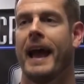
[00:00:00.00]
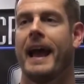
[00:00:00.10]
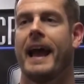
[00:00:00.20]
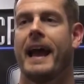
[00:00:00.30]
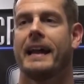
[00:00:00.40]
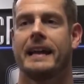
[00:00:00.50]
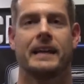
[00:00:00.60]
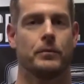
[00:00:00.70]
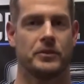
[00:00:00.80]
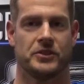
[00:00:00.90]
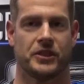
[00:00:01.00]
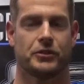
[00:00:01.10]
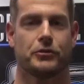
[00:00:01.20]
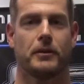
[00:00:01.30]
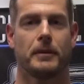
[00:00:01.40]
And it was
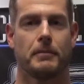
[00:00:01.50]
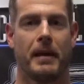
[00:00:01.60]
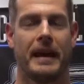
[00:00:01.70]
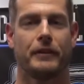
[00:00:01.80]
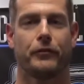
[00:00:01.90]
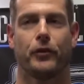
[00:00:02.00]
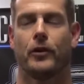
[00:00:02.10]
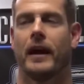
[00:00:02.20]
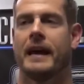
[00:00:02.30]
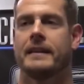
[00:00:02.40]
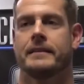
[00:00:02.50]
extremely painful.